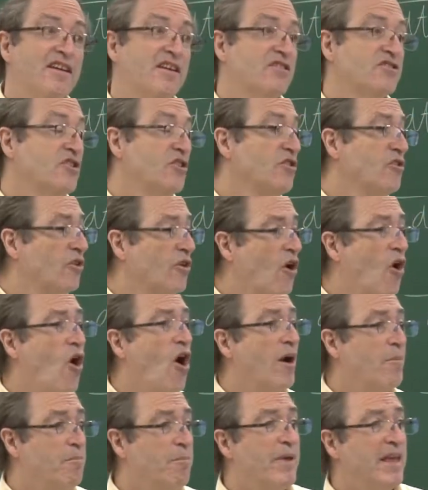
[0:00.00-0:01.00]
So your
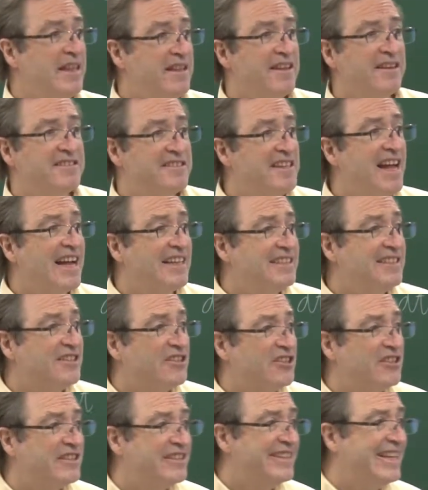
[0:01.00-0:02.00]
heartbeat does not
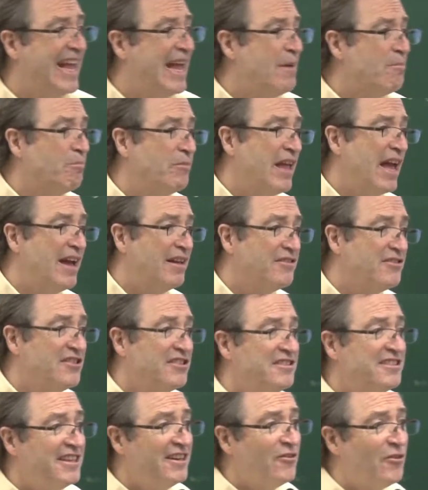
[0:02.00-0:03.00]
damp down
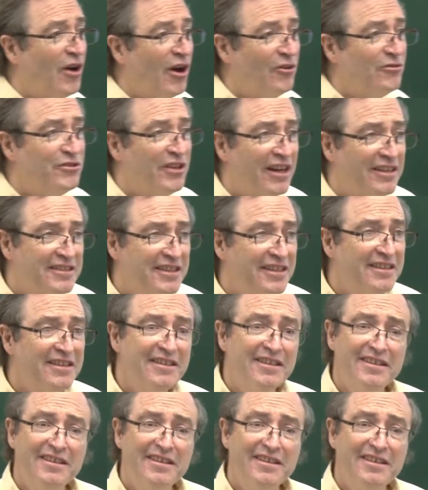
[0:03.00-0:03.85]
to 0, does it?